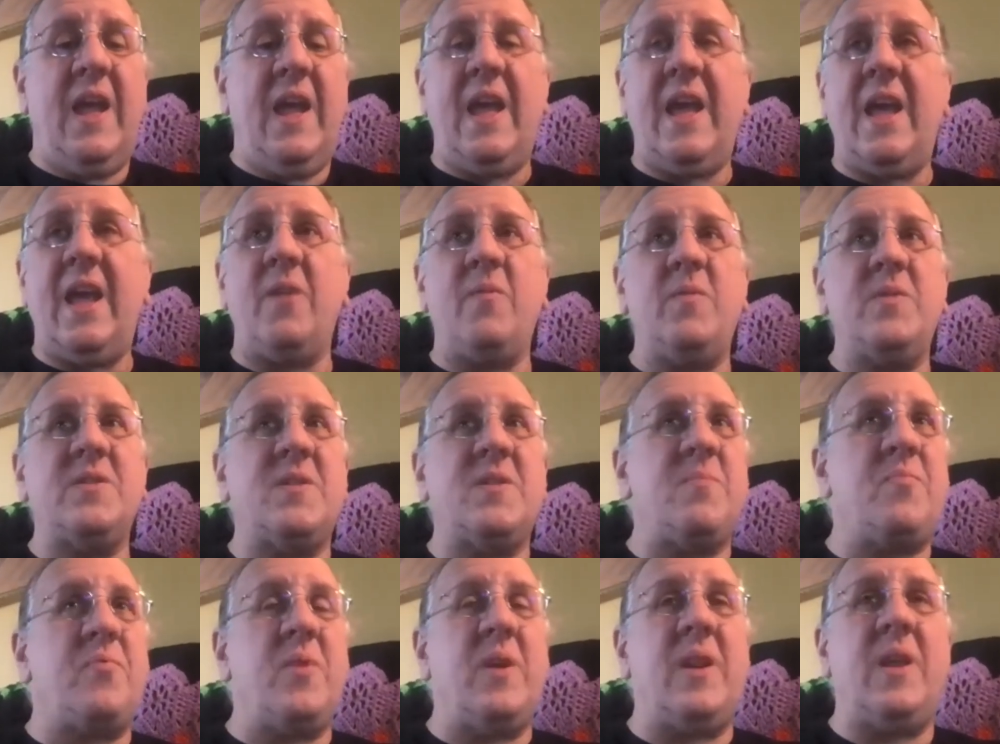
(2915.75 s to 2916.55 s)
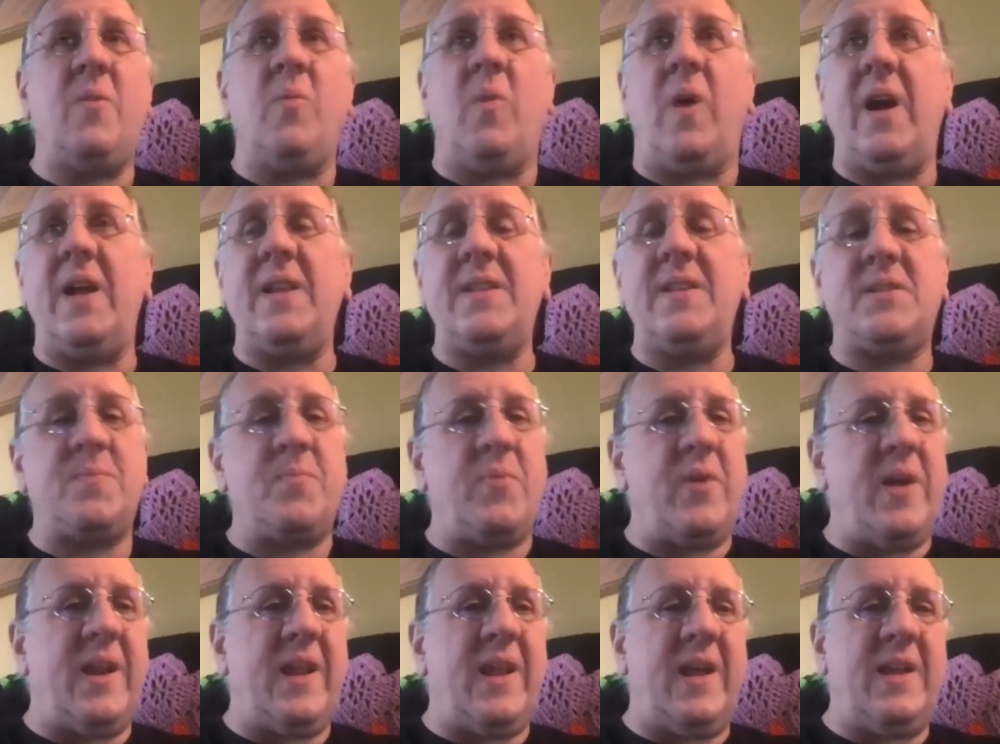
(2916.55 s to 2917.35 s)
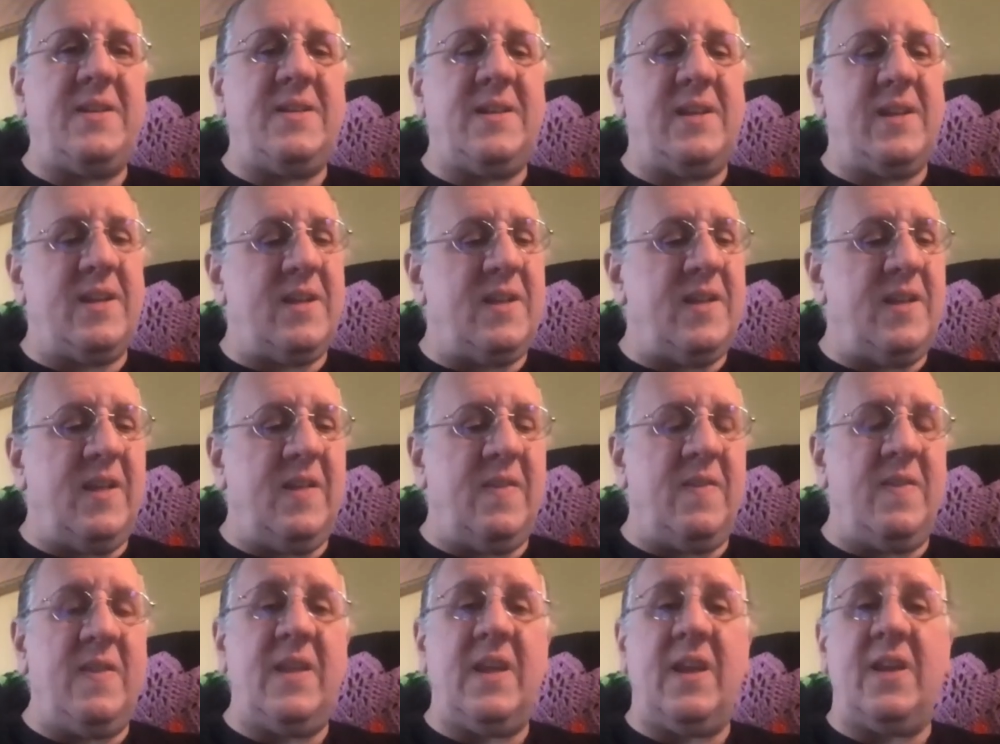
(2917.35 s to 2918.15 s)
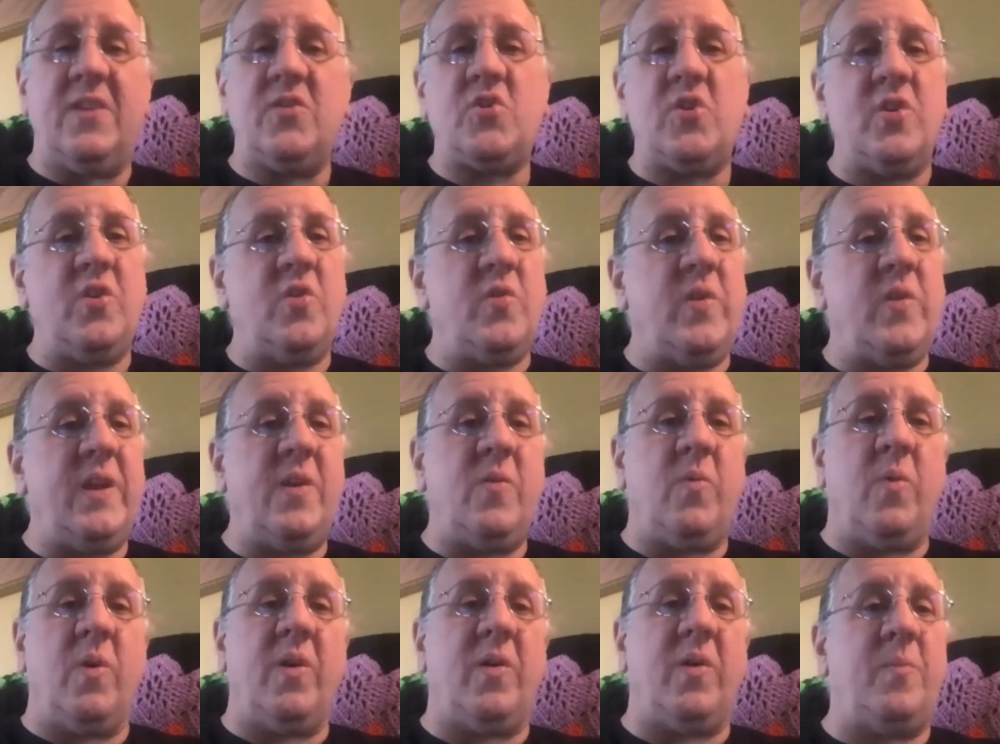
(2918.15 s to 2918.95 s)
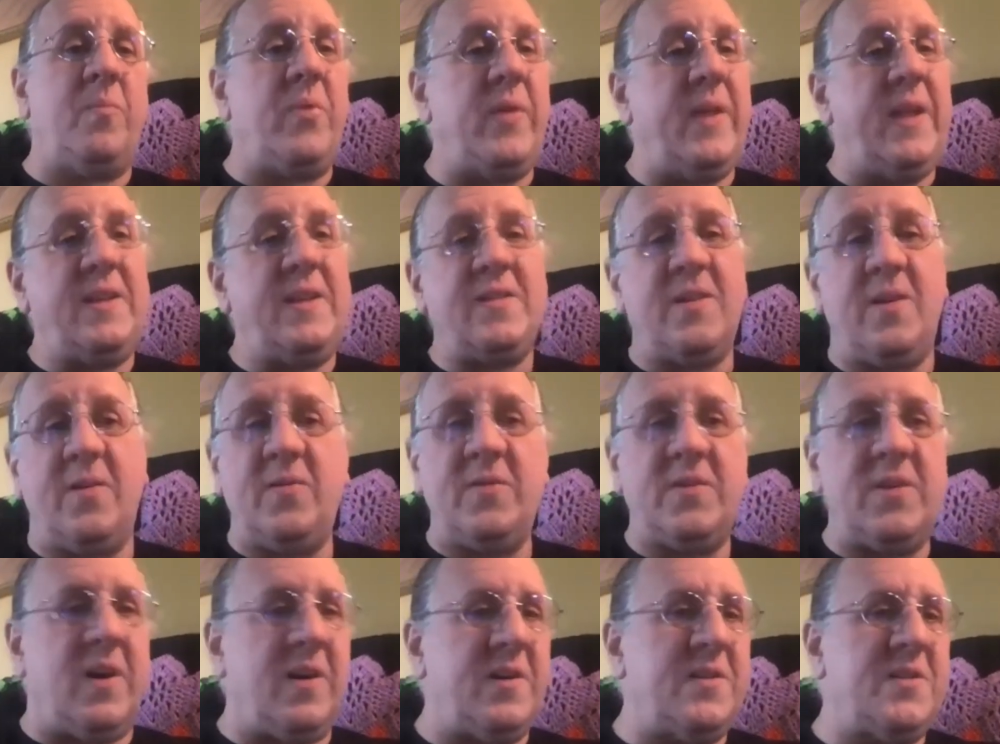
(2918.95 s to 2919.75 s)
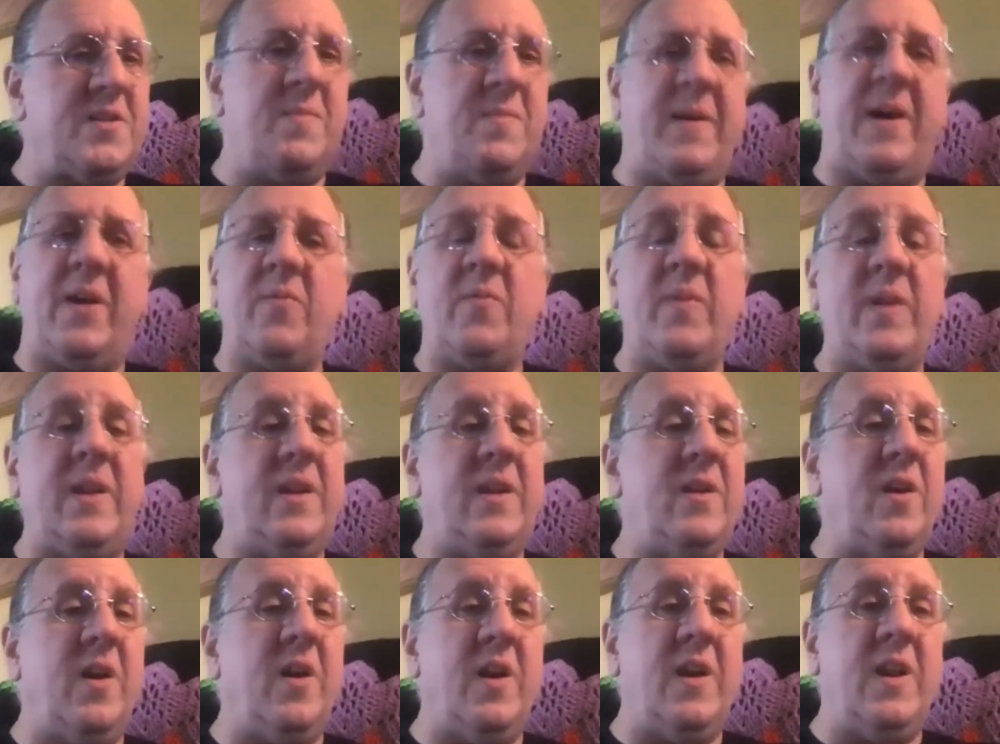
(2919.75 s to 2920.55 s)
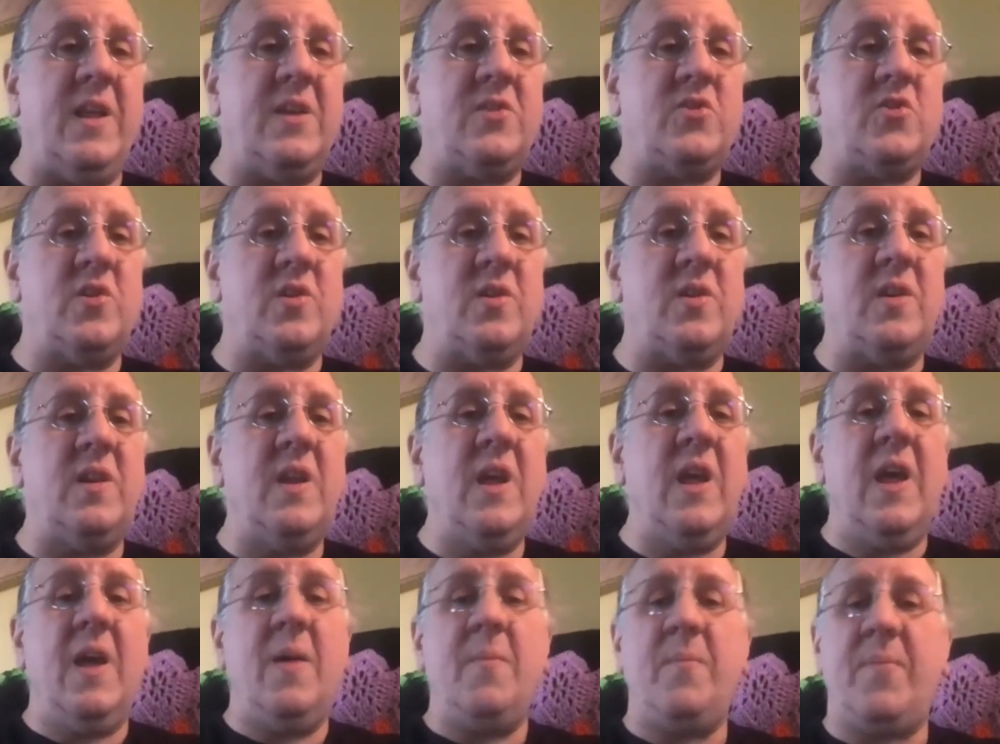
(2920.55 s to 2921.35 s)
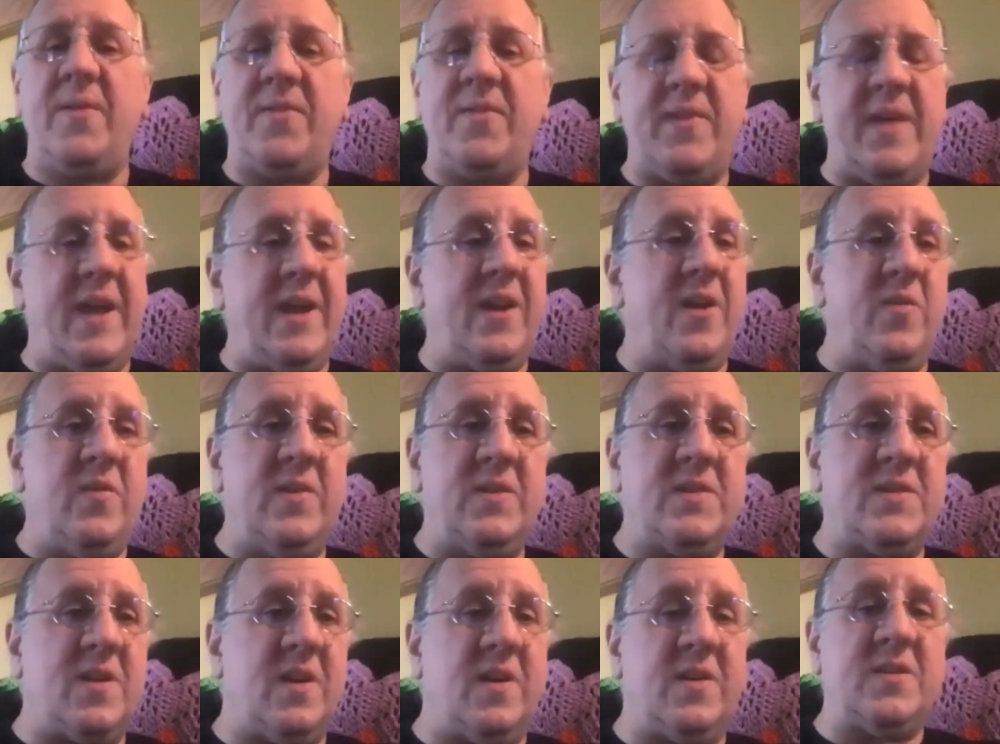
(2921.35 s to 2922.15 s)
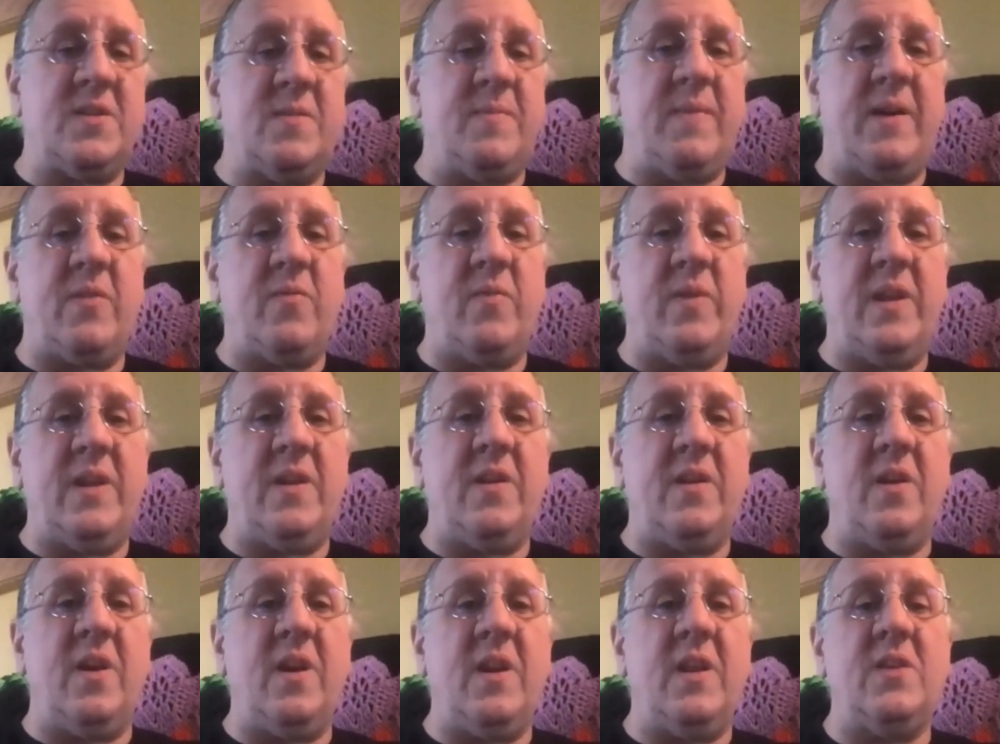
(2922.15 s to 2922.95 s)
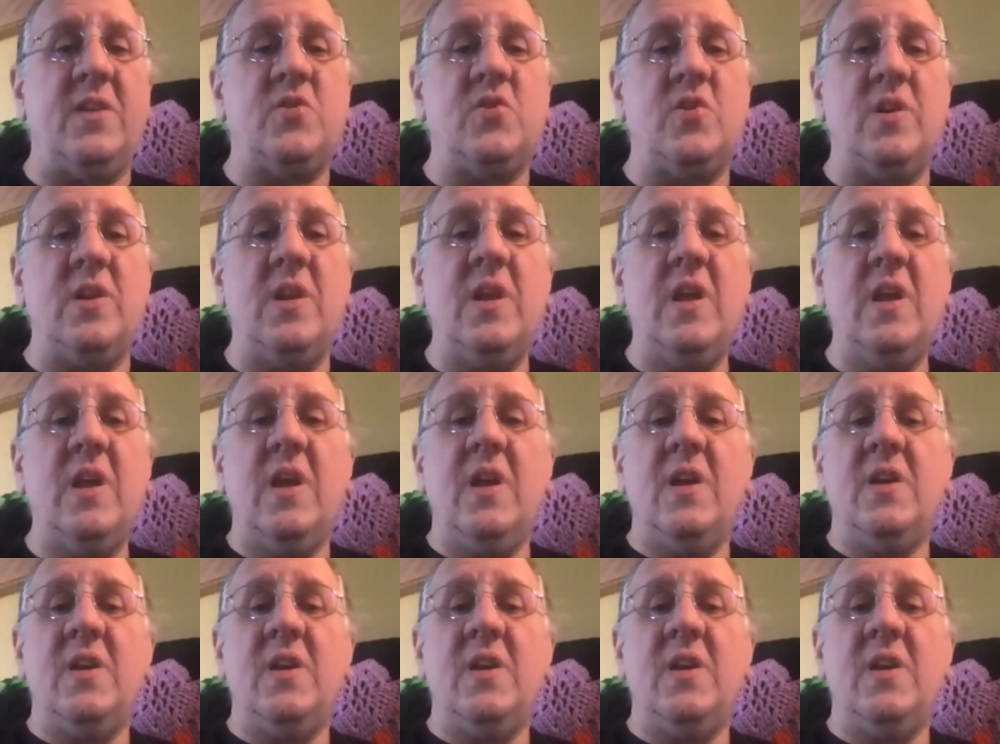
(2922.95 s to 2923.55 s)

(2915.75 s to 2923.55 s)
And it was a pretty widespread idea in the ancient Greek world. Plato talks about reincarnation. Pythagoras talks about reincarnation.